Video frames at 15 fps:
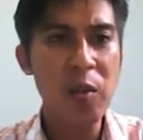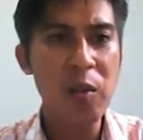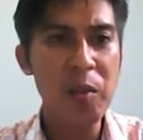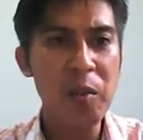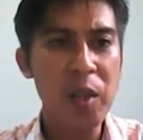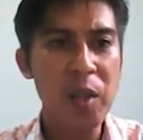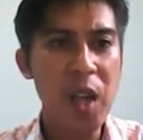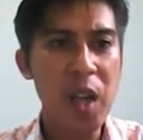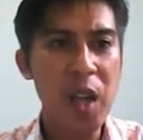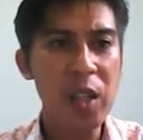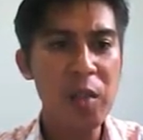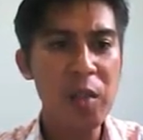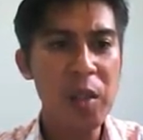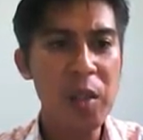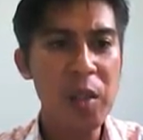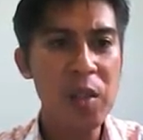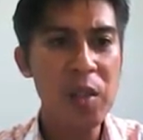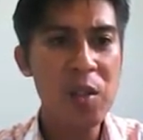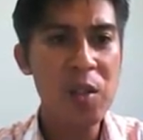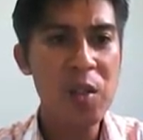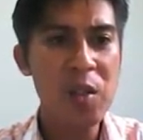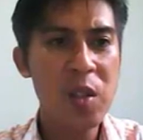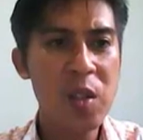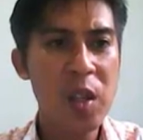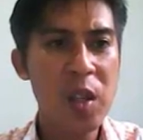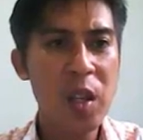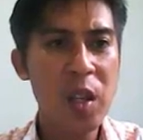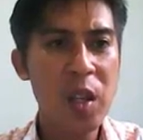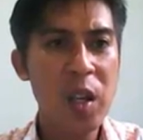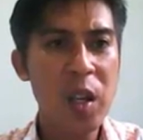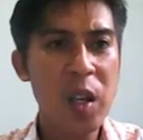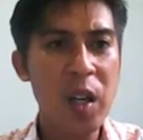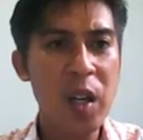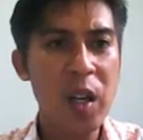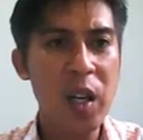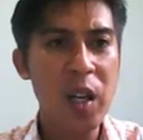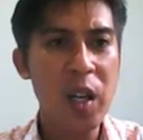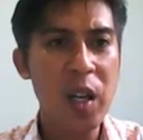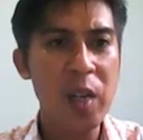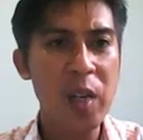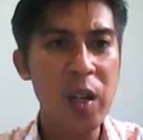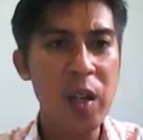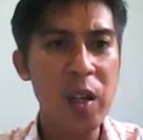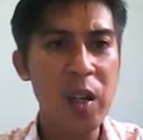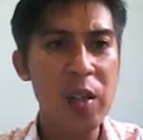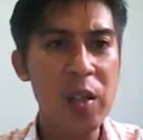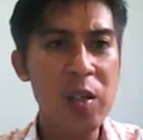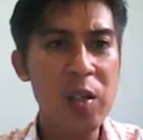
from the documents, I will